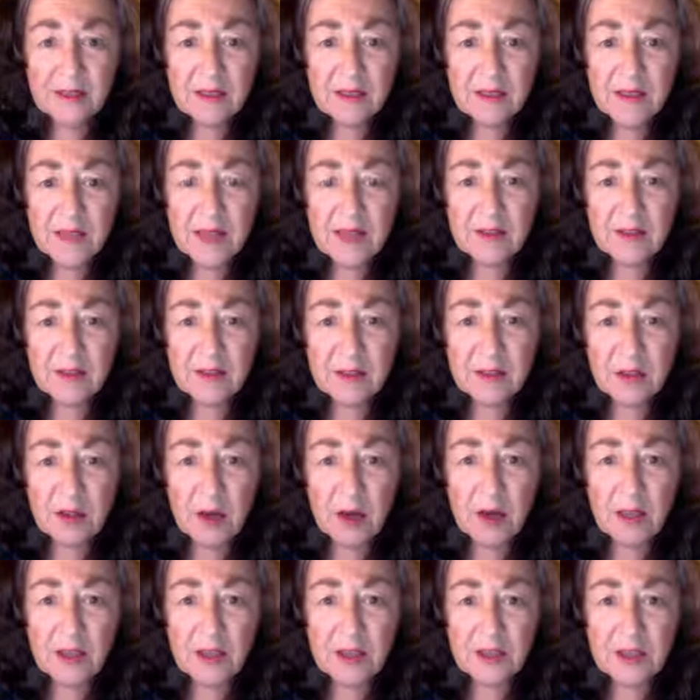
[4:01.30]
and the
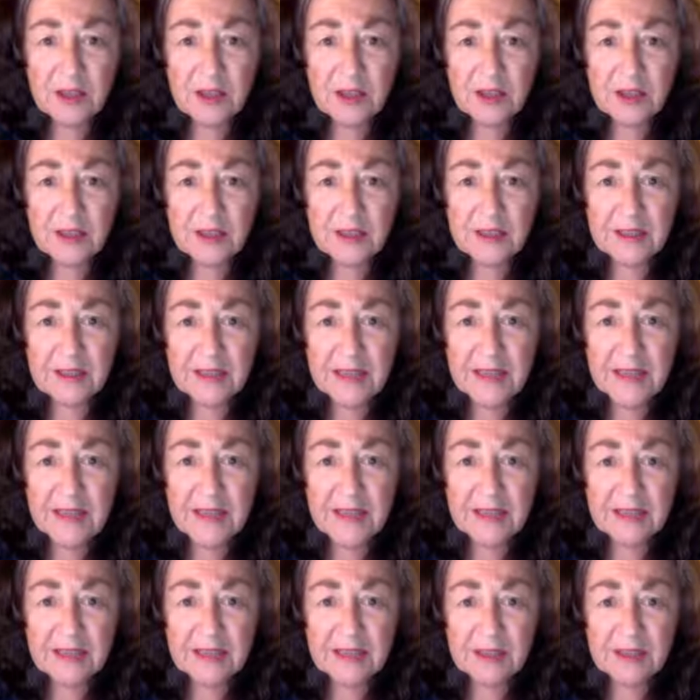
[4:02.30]
knowledge that's
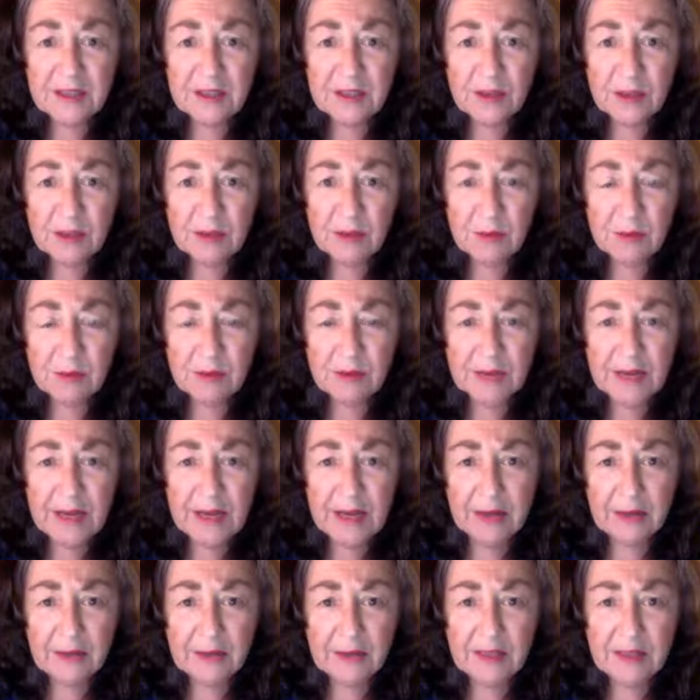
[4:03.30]
gained in those
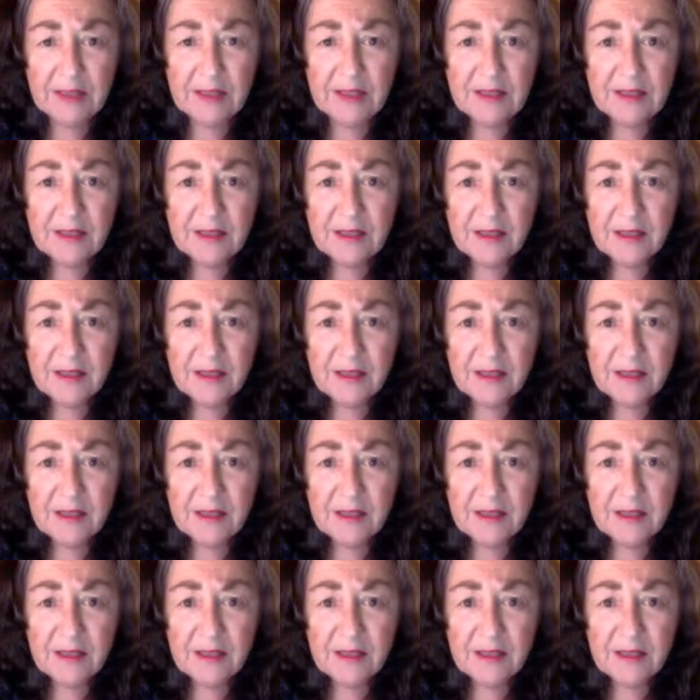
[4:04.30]
modalities